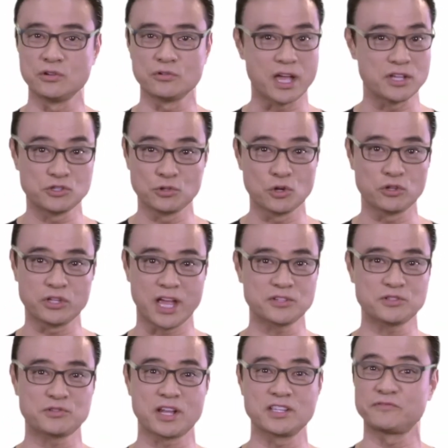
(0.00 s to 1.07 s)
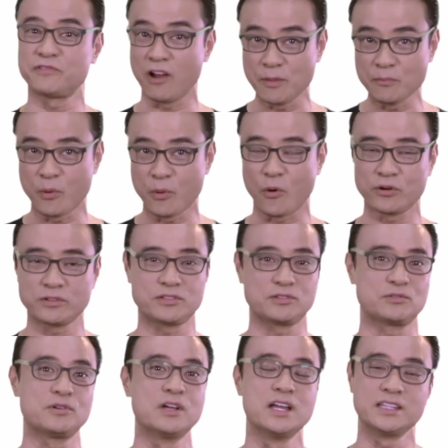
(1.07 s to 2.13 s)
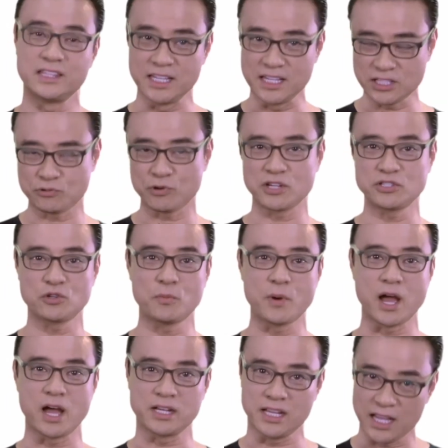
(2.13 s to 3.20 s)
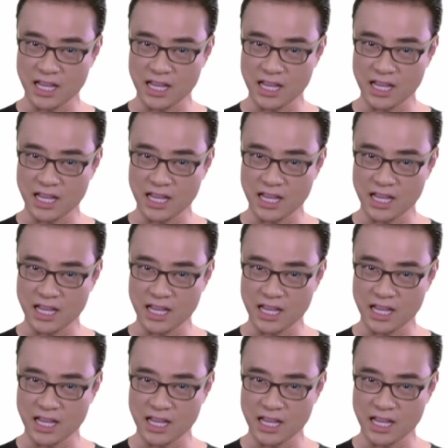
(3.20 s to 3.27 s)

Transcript: As you know, the exercise is very important to de-stress your body,